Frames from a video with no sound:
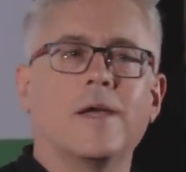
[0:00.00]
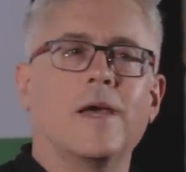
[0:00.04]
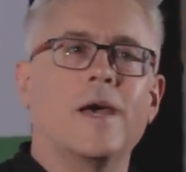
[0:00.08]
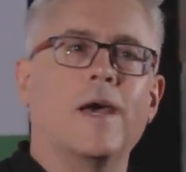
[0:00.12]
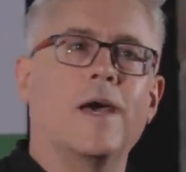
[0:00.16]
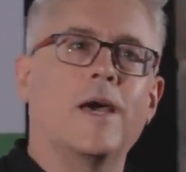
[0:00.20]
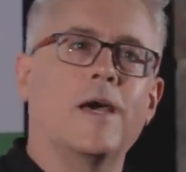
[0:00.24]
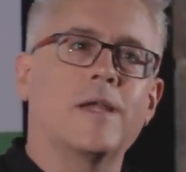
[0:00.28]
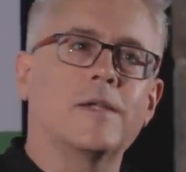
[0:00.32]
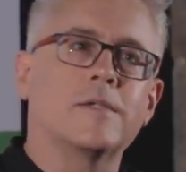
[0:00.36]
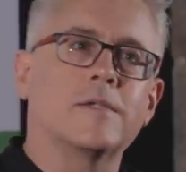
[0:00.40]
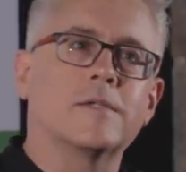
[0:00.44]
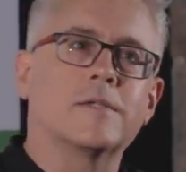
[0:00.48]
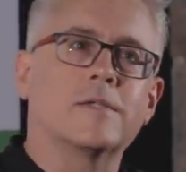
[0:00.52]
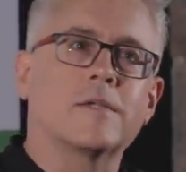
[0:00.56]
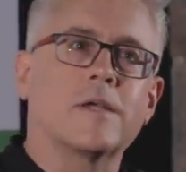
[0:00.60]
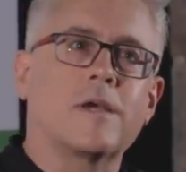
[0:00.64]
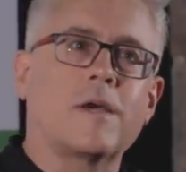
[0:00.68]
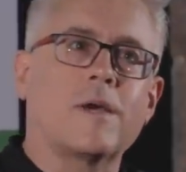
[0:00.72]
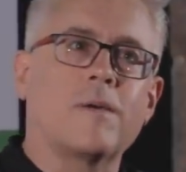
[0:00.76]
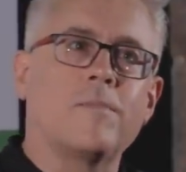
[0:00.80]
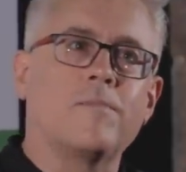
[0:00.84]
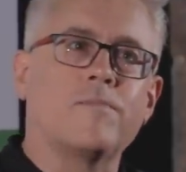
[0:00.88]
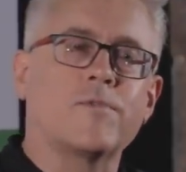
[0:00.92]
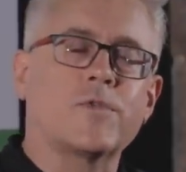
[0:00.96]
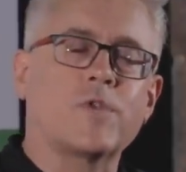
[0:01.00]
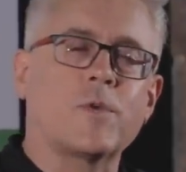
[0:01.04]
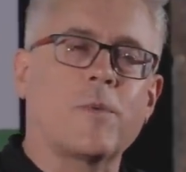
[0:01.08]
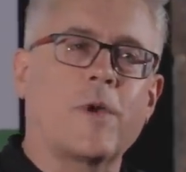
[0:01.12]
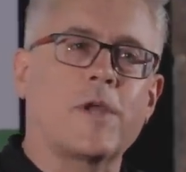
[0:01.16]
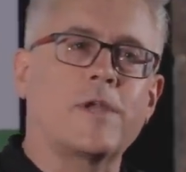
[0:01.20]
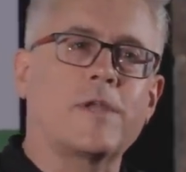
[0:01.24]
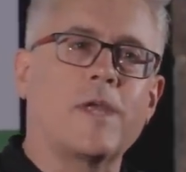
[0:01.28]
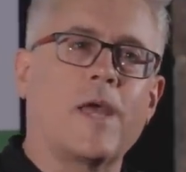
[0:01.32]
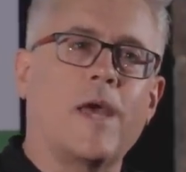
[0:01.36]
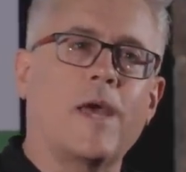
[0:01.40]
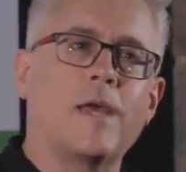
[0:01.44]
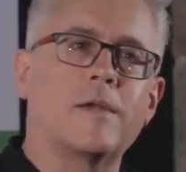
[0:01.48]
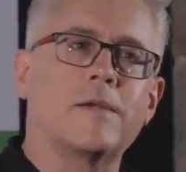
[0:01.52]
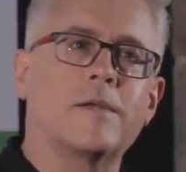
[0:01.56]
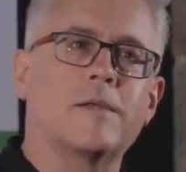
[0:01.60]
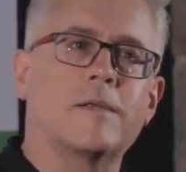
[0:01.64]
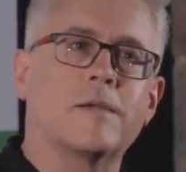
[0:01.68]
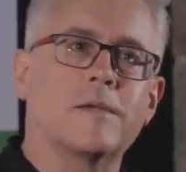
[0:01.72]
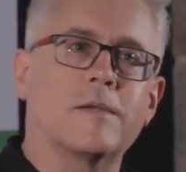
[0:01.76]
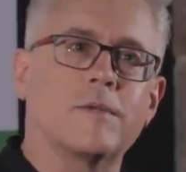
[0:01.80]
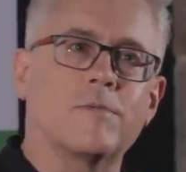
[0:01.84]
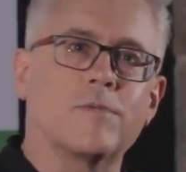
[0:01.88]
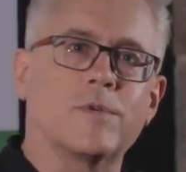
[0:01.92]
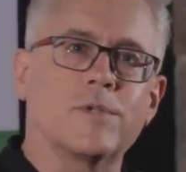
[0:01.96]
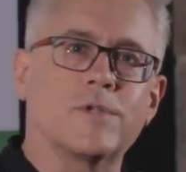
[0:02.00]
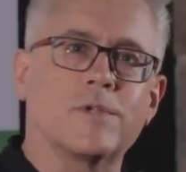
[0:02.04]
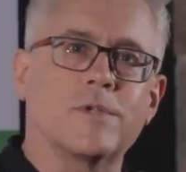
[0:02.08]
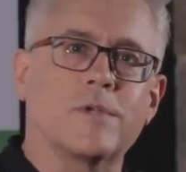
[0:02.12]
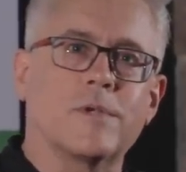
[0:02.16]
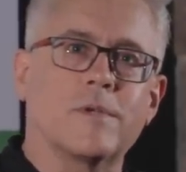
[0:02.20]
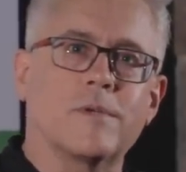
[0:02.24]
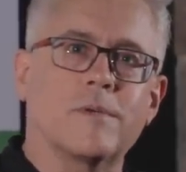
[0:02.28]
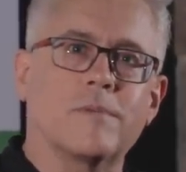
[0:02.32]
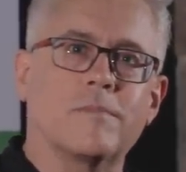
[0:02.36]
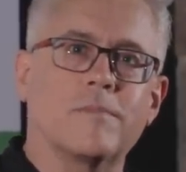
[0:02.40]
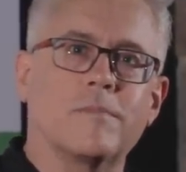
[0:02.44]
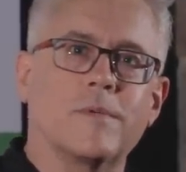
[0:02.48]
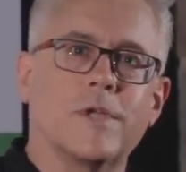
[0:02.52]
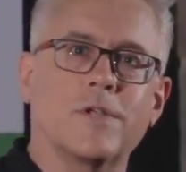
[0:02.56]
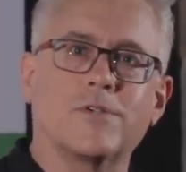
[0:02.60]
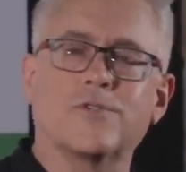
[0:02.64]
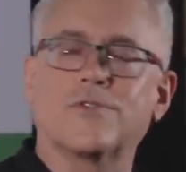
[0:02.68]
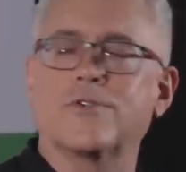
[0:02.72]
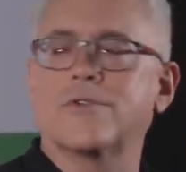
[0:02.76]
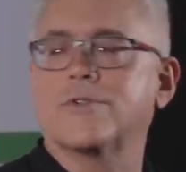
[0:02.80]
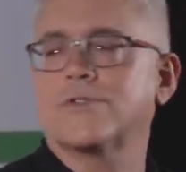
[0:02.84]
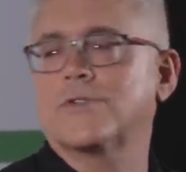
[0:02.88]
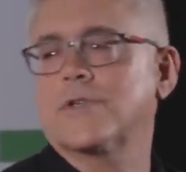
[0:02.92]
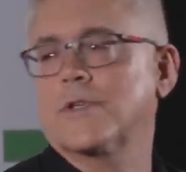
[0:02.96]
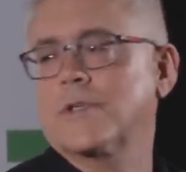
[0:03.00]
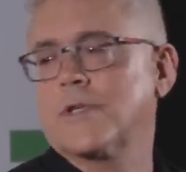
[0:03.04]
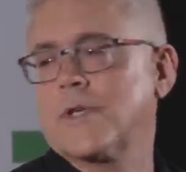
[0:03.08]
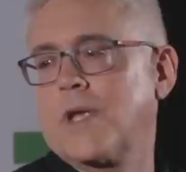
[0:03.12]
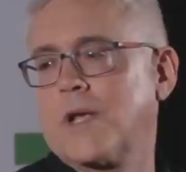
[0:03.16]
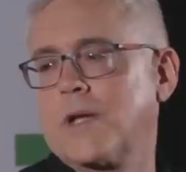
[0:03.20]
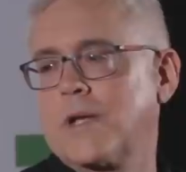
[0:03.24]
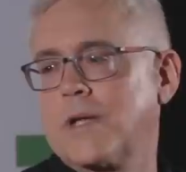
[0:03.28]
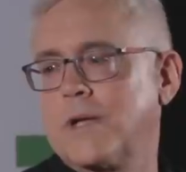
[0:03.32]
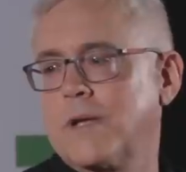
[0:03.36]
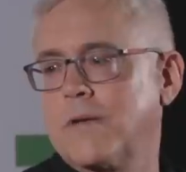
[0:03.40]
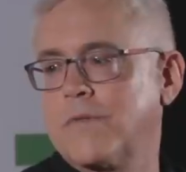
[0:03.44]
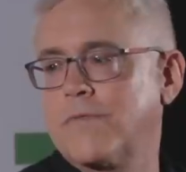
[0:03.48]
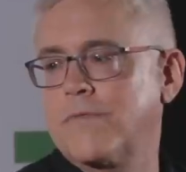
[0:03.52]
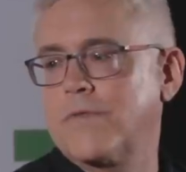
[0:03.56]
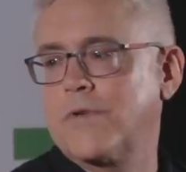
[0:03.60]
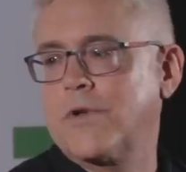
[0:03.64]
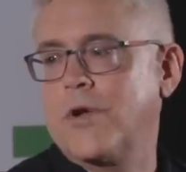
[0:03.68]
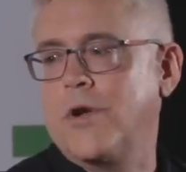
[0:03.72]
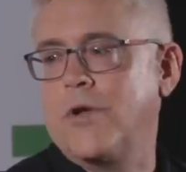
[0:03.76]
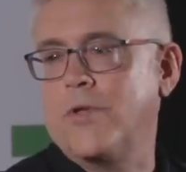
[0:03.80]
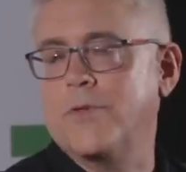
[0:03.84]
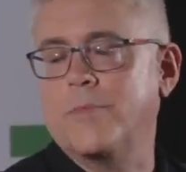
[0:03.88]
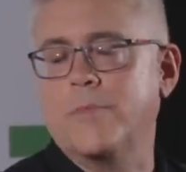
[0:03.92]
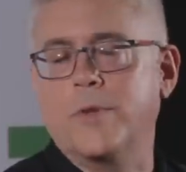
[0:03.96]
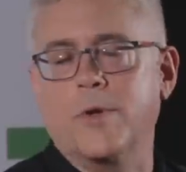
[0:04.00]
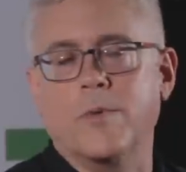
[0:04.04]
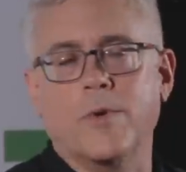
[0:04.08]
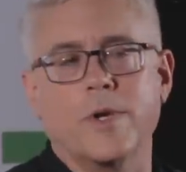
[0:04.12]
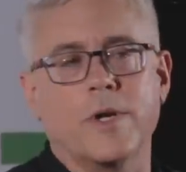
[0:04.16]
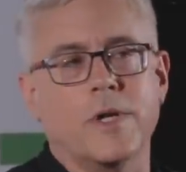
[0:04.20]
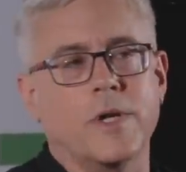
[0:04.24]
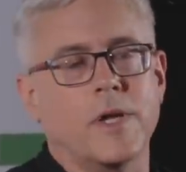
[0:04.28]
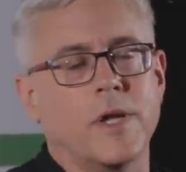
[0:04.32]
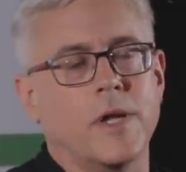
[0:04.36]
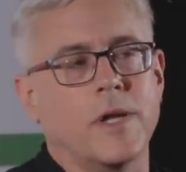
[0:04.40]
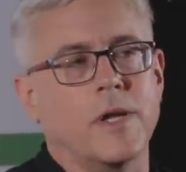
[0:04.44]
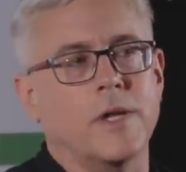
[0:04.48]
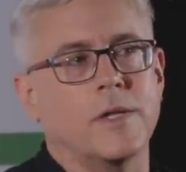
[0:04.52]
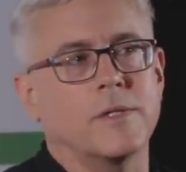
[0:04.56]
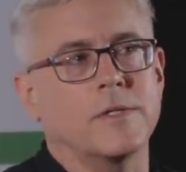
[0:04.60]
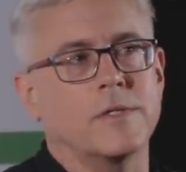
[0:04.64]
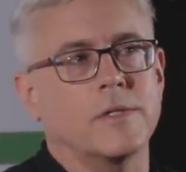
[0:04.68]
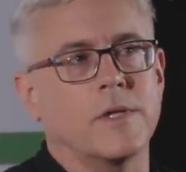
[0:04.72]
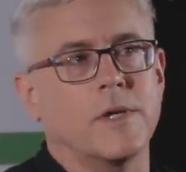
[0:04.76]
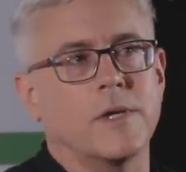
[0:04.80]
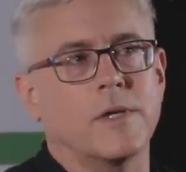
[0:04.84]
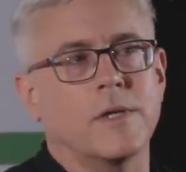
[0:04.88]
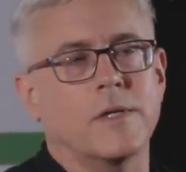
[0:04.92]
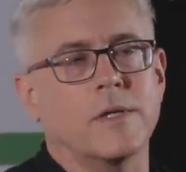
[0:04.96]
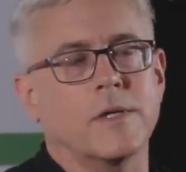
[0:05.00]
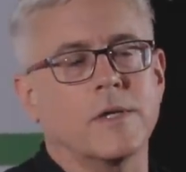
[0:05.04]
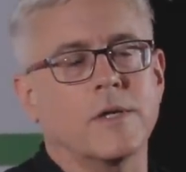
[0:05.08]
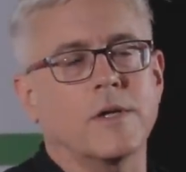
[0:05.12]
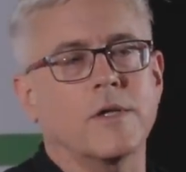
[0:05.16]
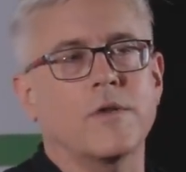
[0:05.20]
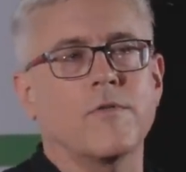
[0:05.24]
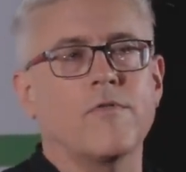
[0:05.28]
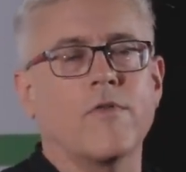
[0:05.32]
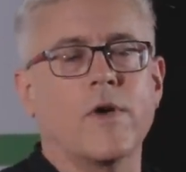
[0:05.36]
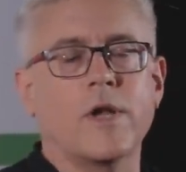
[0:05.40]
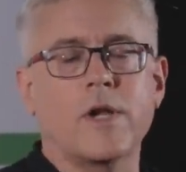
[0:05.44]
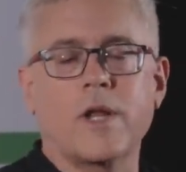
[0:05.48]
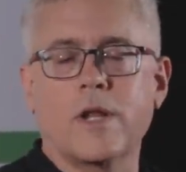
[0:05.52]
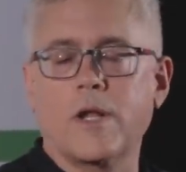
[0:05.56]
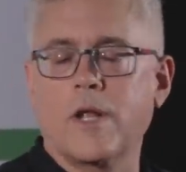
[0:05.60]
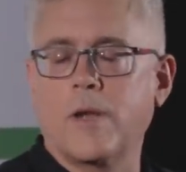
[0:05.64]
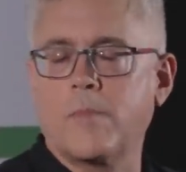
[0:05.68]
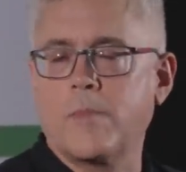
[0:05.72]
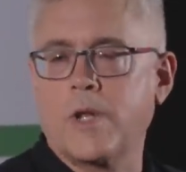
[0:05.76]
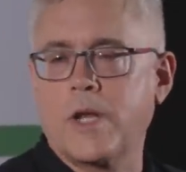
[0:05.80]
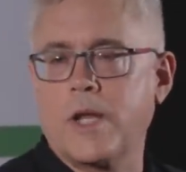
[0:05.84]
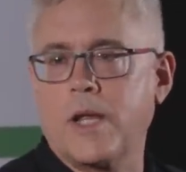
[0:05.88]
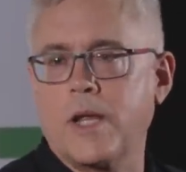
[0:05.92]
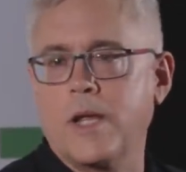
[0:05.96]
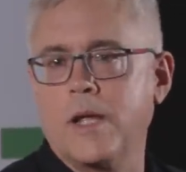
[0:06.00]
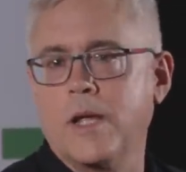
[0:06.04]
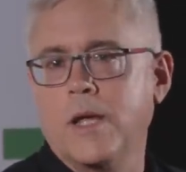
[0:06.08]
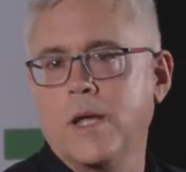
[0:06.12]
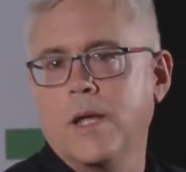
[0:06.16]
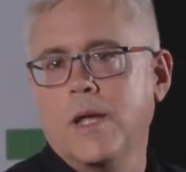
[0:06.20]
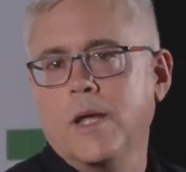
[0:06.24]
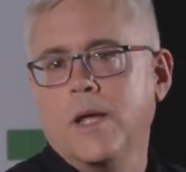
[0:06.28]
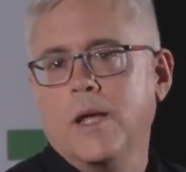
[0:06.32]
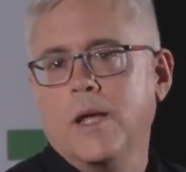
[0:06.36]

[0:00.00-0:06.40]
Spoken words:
And so my dad was an insurance executive, called me one day and said, can you find out how many